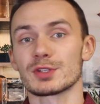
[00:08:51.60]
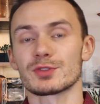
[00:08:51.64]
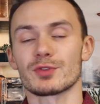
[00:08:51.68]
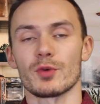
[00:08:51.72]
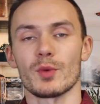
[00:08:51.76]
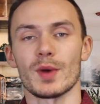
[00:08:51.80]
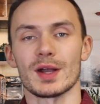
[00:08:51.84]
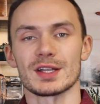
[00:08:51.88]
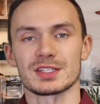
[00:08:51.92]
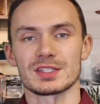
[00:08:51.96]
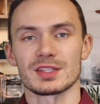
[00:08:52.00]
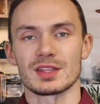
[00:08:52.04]
so much
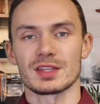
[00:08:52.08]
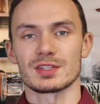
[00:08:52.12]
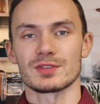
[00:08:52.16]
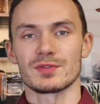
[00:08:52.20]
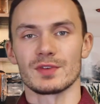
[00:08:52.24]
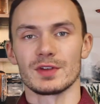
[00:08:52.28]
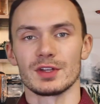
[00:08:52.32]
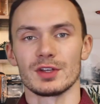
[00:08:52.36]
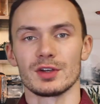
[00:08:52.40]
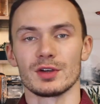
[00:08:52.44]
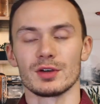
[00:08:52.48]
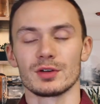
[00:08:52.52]
for watching
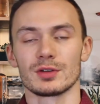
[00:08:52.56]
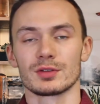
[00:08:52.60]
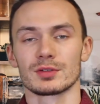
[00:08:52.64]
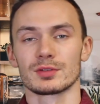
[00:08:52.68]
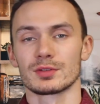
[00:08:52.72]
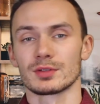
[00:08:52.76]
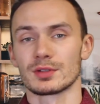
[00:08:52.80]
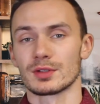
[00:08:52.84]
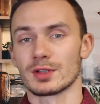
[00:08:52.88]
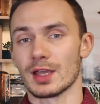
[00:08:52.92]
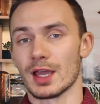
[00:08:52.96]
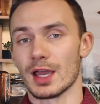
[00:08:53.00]
this video.
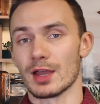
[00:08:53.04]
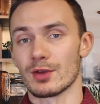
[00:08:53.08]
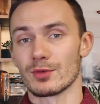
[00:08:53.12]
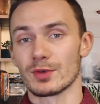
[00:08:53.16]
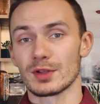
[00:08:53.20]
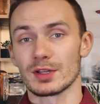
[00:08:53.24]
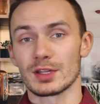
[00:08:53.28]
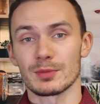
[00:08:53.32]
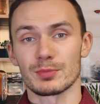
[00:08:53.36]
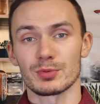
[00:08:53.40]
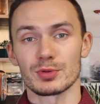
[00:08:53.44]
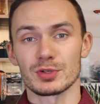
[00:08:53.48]
I
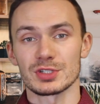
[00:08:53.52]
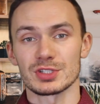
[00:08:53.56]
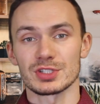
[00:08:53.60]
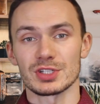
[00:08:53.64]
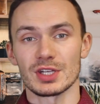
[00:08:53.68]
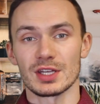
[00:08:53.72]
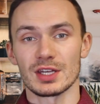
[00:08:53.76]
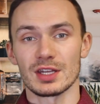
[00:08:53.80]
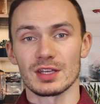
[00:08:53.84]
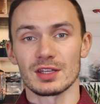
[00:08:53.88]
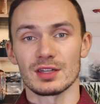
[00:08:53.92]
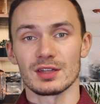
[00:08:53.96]
really
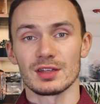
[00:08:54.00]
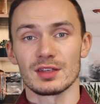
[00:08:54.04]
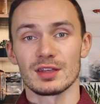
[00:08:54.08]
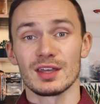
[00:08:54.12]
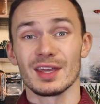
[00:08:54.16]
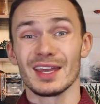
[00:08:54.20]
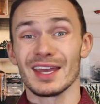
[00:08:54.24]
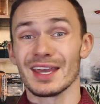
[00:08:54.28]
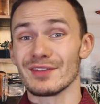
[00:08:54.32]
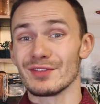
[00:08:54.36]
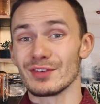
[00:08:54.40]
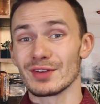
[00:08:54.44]
appreciate it.
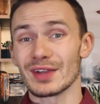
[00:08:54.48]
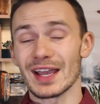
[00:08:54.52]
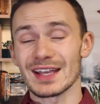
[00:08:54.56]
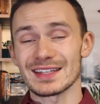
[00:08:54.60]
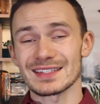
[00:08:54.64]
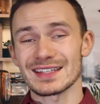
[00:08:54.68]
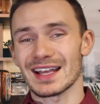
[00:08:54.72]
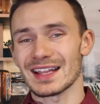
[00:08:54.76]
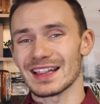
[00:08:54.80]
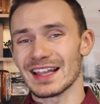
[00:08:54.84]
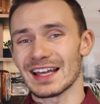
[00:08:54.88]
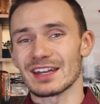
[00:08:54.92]
If you
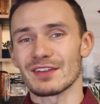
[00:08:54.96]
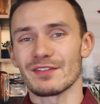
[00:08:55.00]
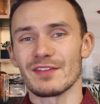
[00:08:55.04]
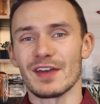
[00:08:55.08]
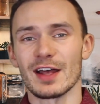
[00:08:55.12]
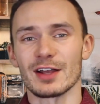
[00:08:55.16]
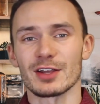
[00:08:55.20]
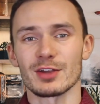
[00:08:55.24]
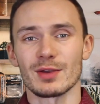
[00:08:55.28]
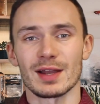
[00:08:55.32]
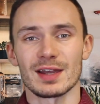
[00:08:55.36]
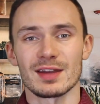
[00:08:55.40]
guys got a lot of
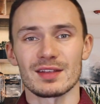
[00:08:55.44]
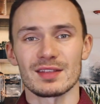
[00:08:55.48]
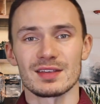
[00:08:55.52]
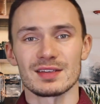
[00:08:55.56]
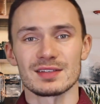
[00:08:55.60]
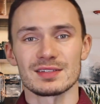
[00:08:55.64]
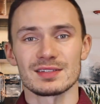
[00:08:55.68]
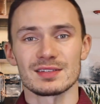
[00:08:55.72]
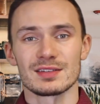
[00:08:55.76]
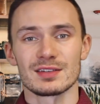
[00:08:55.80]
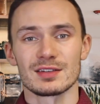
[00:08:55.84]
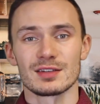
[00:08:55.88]
value out of
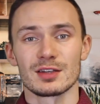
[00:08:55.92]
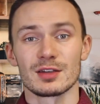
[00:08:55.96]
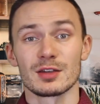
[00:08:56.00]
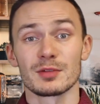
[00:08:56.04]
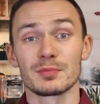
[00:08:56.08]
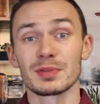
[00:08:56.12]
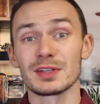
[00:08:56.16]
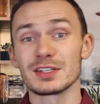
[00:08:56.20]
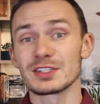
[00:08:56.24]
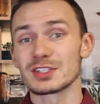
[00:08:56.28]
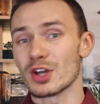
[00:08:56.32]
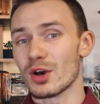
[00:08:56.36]
this,
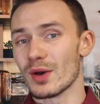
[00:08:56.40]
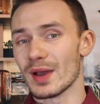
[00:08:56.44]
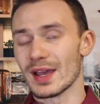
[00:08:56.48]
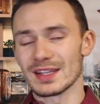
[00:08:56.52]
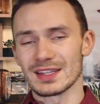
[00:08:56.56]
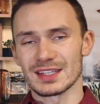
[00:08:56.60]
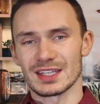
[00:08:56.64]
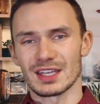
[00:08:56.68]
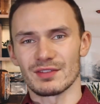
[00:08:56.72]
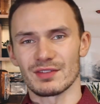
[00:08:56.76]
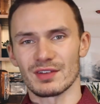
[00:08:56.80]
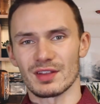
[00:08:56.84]
please go
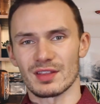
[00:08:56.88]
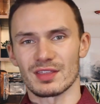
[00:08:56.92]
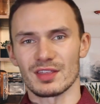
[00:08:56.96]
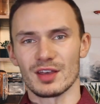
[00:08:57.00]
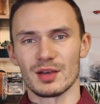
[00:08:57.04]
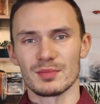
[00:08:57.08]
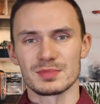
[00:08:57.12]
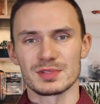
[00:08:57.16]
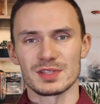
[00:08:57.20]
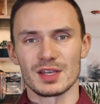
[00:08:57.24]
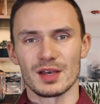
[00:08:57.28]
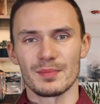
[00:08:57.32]
ahead and give it a
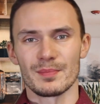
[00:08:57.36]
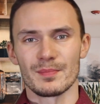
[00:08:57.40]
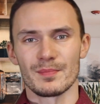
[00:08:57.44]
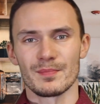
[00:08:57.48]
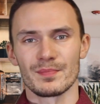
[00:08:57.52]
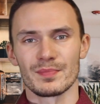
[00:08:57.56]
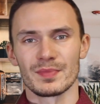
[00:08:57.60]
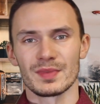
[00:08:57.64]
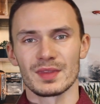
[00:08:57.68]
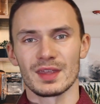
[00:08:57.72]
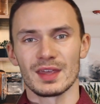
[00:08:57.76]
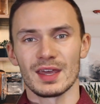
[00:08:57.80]
thumbs up.
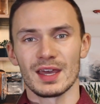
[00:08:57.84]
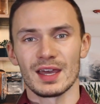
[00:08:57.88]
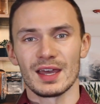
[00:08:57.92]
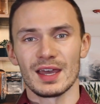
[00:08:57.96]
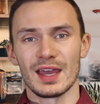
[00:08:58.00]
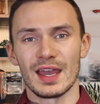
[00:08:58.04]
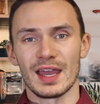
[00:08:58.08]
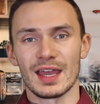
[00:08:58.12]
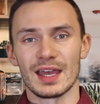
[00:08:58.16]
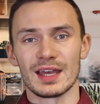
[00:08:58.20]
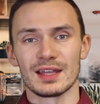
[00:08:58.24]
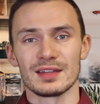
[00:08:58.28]

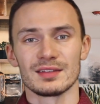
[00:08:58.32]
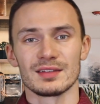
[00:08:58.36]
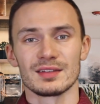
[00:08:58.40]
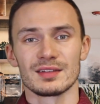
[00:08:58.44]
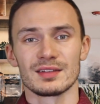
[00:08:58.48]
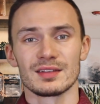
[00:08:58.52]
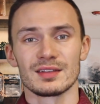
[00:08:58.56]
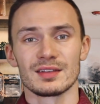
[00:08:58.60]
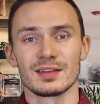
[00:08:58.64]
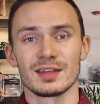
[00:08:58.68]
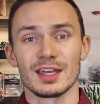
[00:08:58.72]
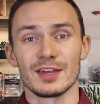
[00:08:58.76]
And
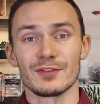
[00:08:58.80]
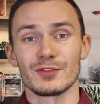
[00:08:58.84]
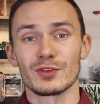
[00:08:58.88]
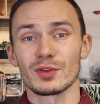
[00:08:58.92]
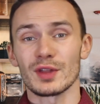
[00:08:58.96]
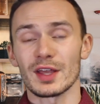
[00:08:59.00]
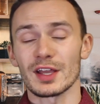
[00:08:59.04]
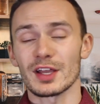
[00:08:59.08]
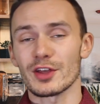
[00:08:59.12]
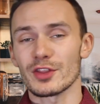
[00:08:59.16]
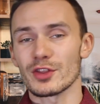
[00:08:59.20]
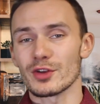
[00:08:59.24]
if
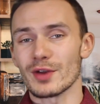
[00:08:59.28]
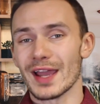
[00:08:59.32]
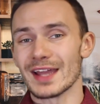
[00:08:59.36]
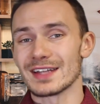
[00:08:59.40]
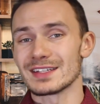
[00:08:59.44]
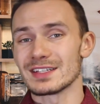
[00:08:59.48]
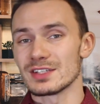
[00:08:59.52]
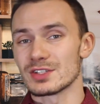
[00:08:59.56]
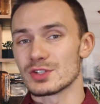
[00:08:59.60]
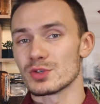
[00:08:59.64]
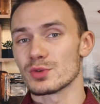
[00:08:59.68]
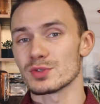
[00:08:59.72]
you like other
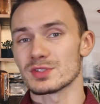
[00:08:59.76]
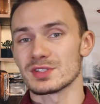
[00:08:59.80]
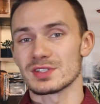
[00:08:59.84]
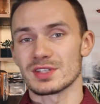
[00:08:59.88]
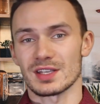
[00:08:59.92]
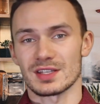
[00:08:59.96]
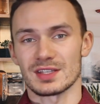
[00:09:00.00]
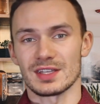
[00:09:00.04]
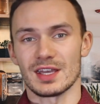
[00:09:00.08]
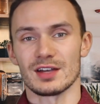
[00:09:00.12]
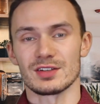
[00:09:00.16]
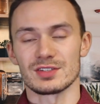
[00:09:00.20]
IT tools
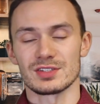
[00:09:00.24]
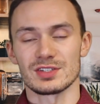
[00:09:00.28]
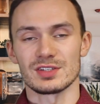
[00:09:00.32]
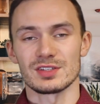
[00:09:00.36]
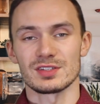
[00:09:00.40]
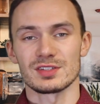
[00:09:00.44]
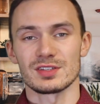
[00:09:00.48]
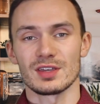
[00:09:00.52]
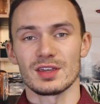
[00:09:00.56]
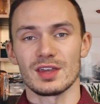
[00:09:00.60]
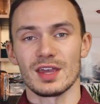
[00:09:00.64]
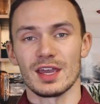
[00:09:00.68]

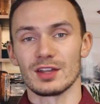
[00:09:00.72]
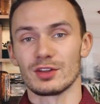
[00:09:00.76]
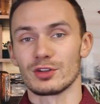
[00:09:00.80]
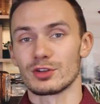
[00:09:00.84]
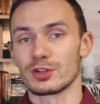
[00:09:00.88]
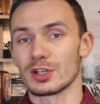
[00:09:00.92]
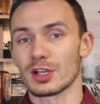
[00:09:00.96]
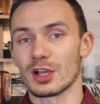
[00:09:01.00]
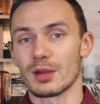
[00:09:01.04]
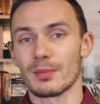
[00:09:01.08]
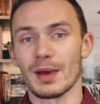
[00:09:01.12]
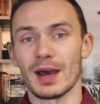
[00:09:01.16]
technologies and
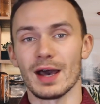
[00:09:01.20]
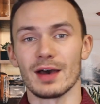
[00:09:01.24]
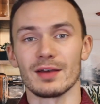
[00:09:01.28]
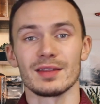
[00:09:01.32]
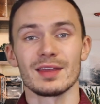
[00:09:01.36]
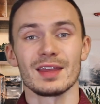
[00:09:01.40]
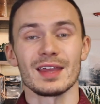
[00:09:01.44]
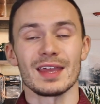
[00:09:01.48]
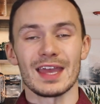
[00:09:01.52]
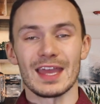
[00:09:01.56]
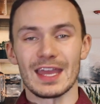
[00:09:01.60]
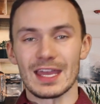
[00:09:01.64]
learning
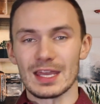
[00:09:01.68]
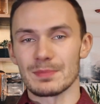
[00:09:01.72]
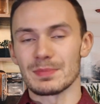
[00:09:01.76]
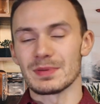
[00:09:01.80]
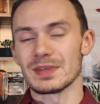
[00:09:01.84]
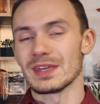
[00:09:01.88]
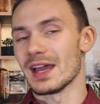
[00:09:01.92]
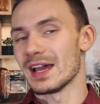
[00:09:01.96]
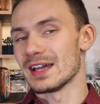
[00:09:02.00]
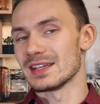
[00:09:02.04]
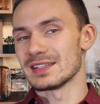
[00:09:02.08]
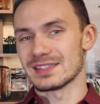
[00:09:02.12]
about
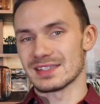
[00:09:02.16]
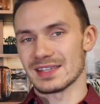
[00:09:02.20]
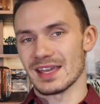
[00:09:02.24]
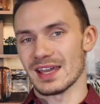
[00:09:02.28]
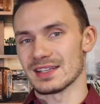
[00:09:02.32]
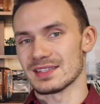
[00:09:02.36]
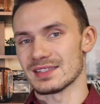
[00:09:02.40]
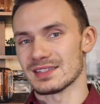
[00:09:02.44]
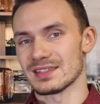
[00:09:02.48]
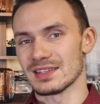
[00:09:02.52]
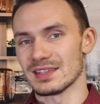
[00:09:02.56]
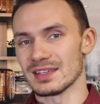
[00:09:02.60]
APIs
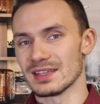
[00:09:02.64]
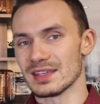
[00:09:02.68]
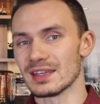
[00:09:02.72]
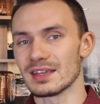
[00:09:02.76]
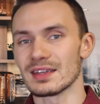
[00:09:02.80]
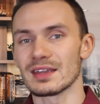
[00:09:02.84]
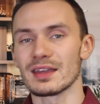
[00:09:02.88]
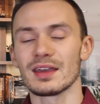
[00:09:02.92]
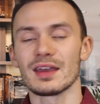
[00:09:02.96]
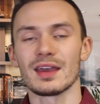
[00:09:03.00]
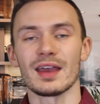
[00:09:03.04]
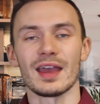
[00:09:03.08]

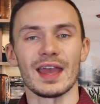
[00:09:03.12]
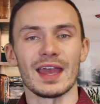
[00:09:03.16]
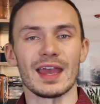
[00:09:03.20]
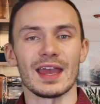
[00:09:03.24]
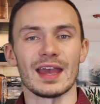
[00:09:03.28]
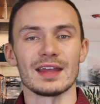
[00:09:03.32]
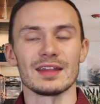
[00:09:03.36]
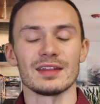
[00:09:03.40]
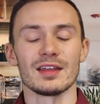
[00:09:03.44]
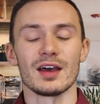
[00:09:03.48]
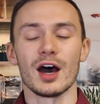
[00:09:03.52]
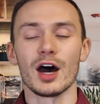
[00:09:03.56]
testing
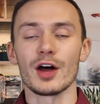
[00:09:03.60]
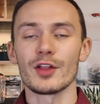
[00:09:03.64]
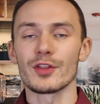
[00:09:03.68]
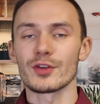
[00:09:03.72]
and